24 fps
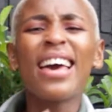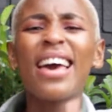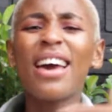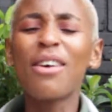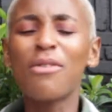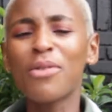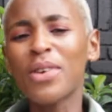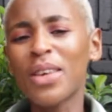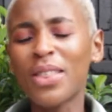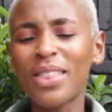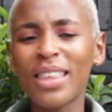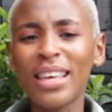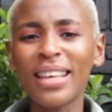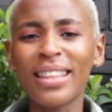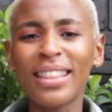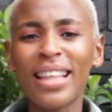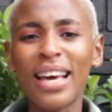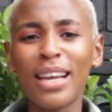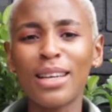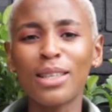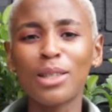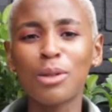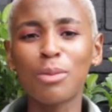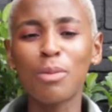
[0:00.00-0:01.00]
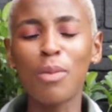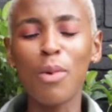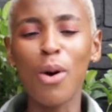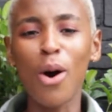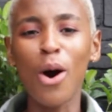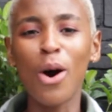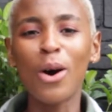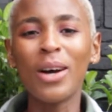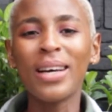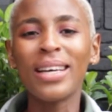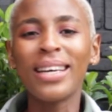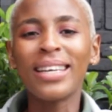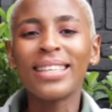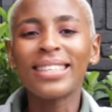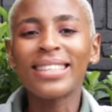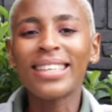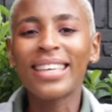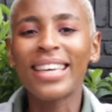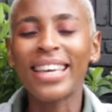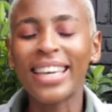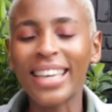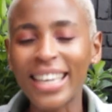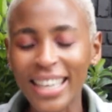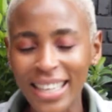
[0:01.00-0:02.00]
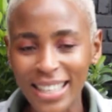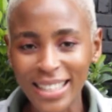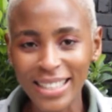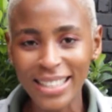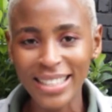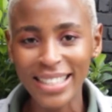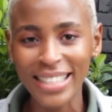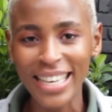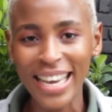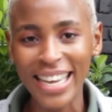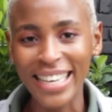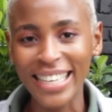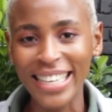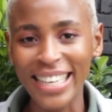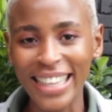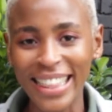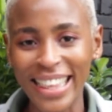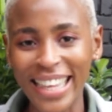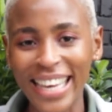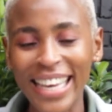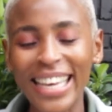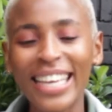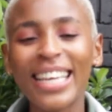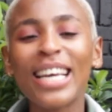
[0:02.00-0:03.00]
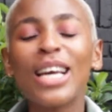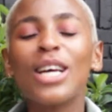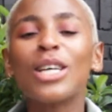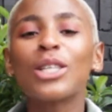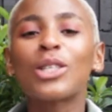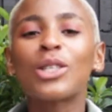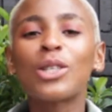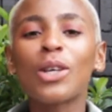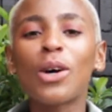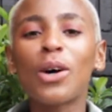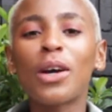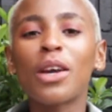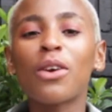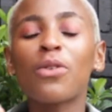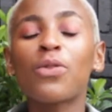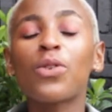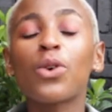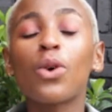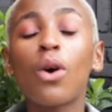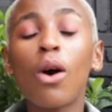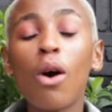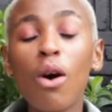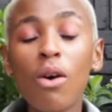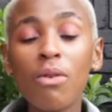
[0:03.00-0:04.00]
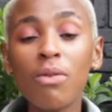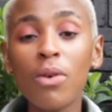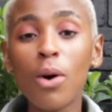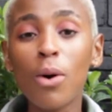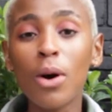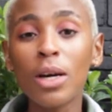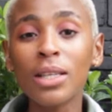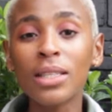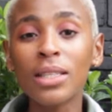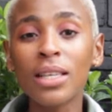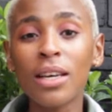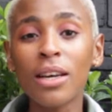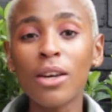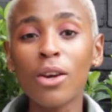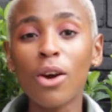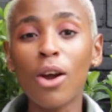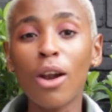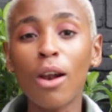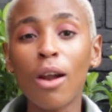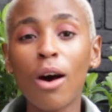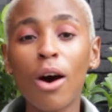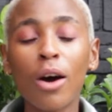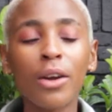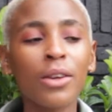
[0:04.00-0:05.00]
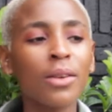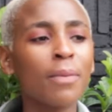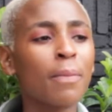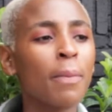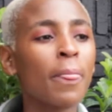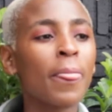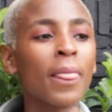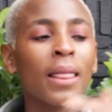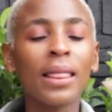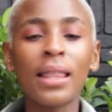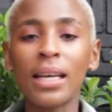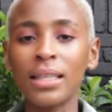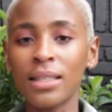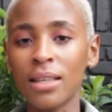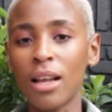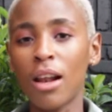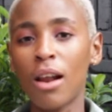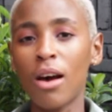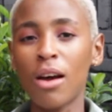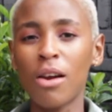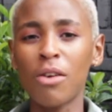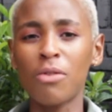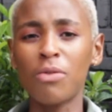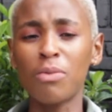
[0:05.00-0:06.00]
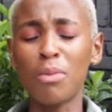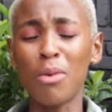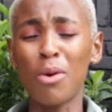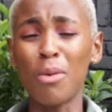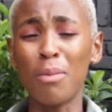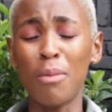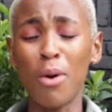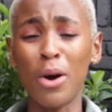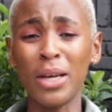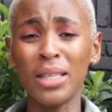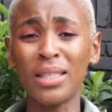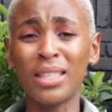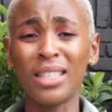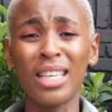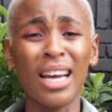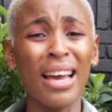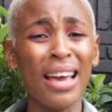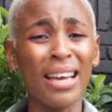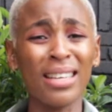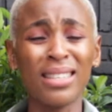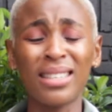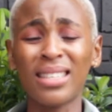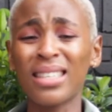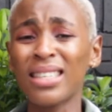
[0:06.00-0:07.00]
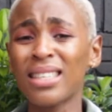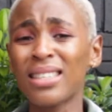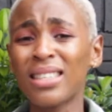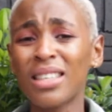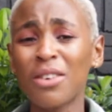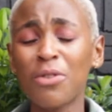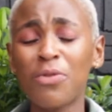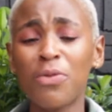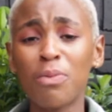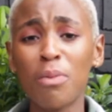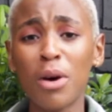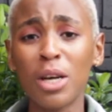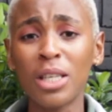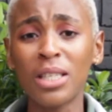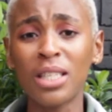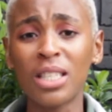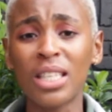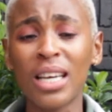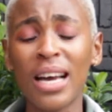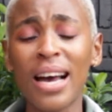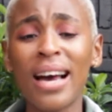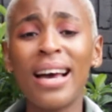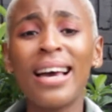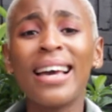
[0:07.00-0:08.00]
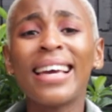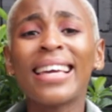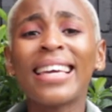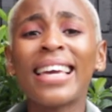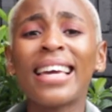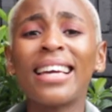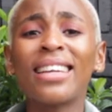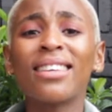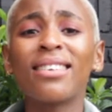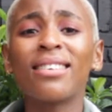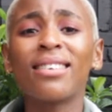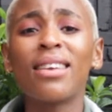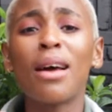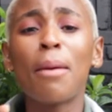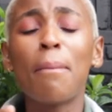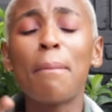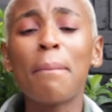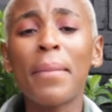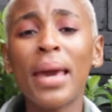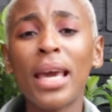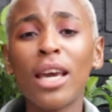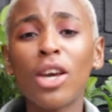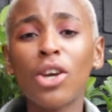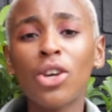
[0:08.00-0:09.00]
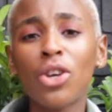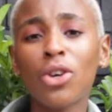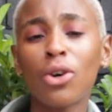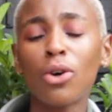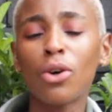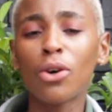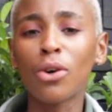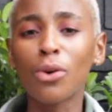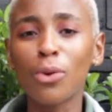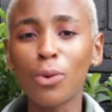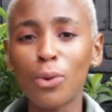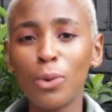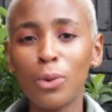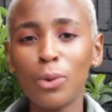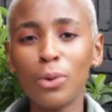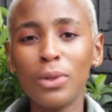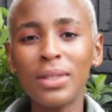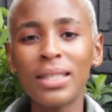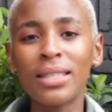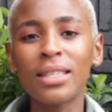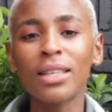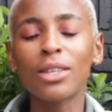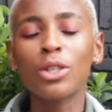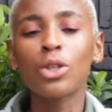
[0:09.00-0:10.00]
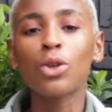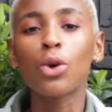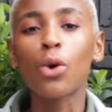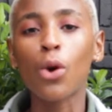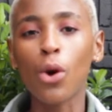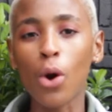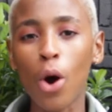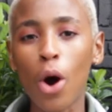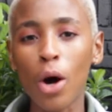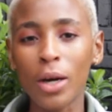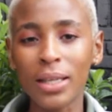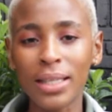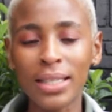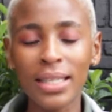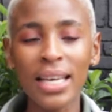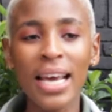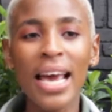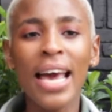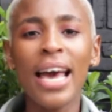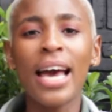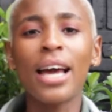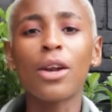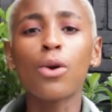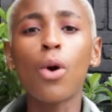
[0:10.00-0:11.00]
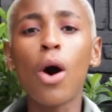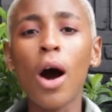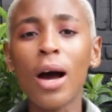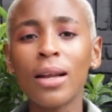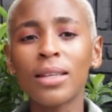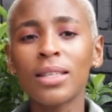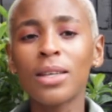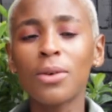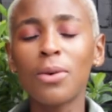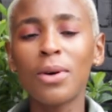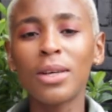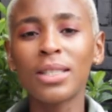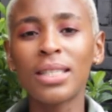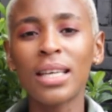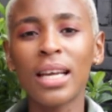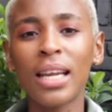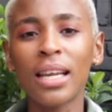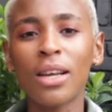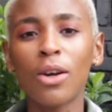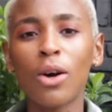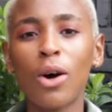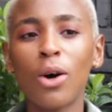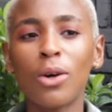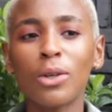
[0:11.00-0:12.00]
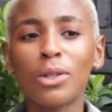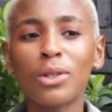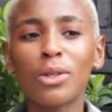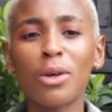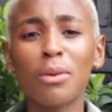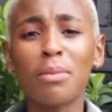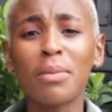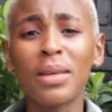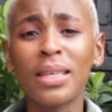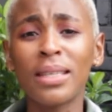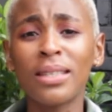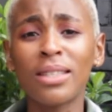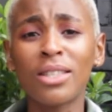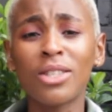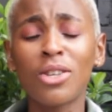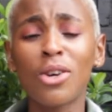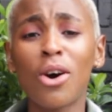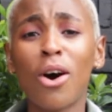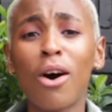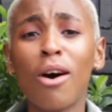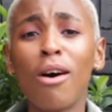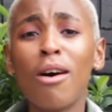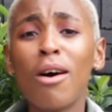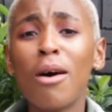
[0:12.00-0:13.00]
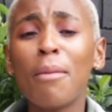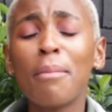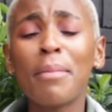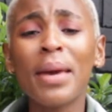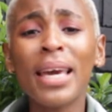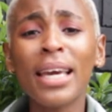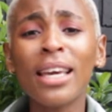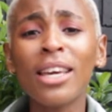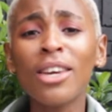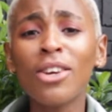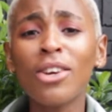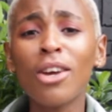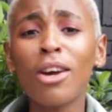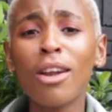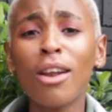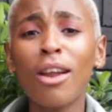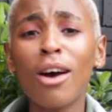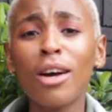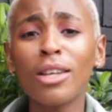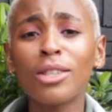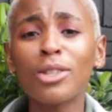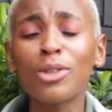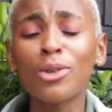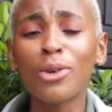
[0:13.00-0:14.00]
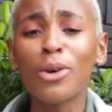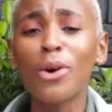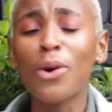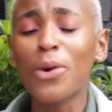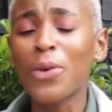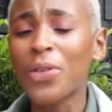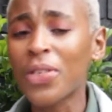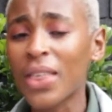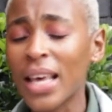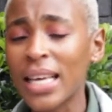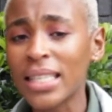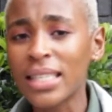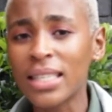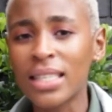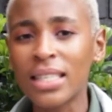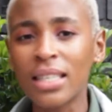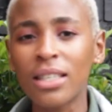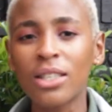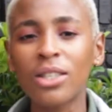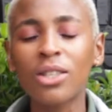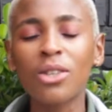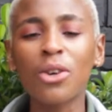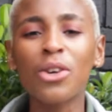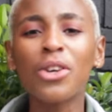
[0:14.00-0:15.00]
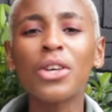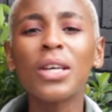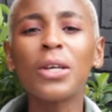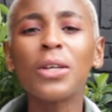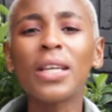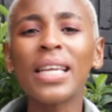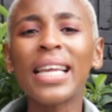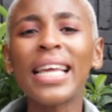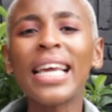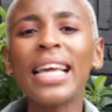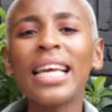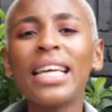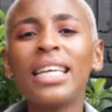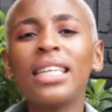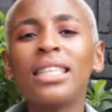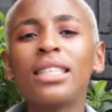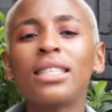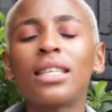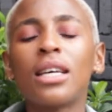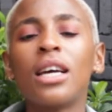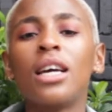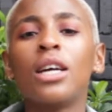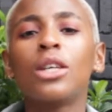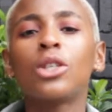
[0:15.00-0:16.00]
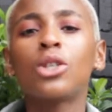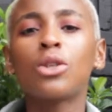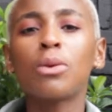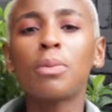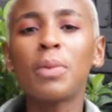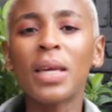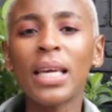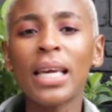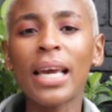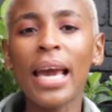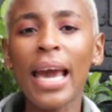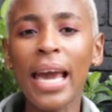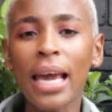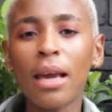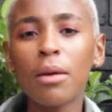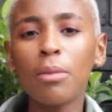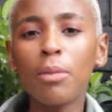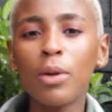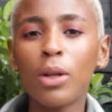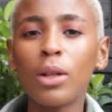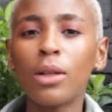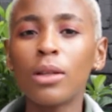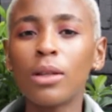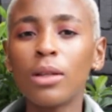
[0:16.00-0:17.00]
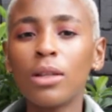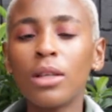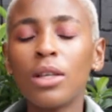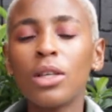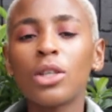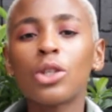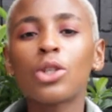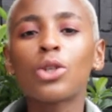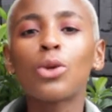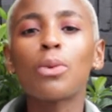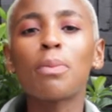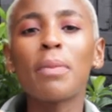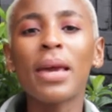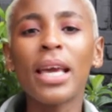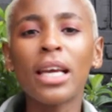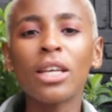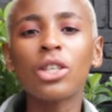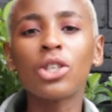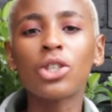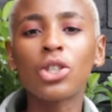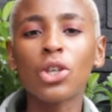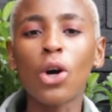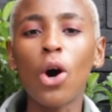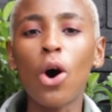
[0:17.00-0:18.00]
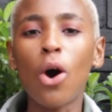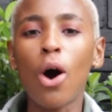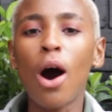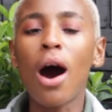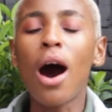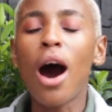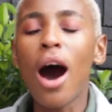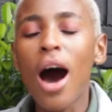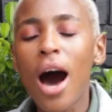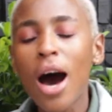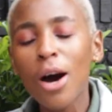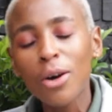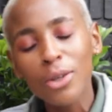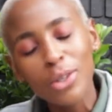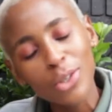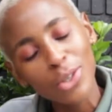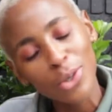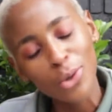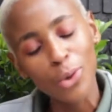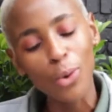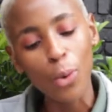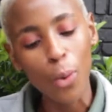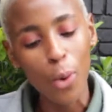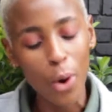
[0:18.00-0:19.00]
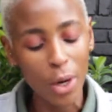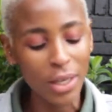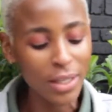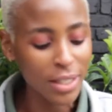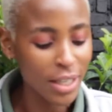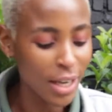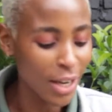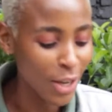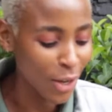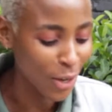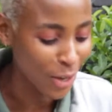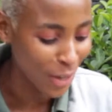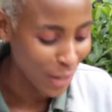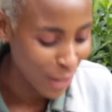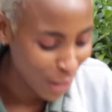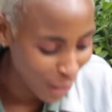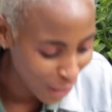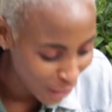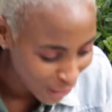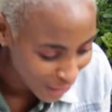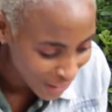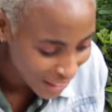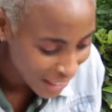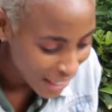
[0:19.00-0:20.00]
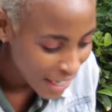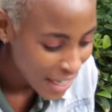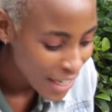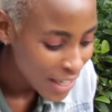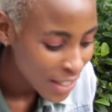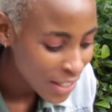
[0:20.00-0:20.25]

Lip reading: Everything that is more kills anything. So if you overwater your lawn, there's a lot of moisture. Excessive moisture can make your roots to rot. And underwatering also means you're making your lawn to go thirsty. So you need to be able to make sure how to water your lawn.